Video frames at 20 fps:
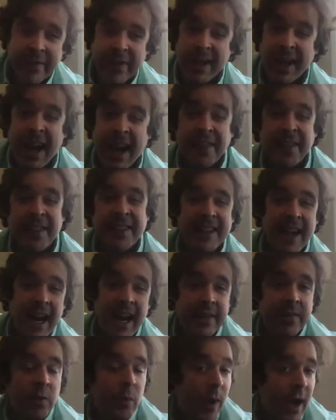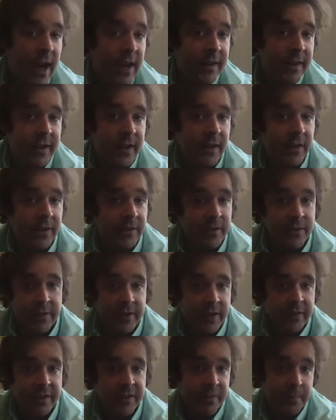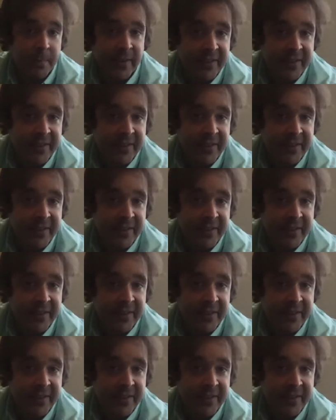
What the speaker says: I got these kind of a while ago. They've just been